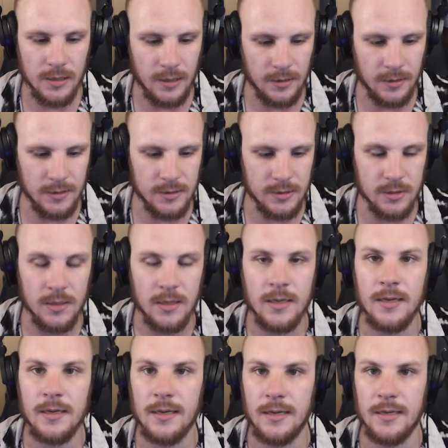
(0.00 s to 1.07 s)
like this
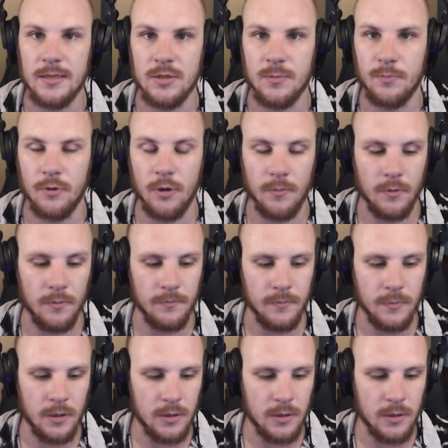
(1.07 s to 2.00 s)
is a problem.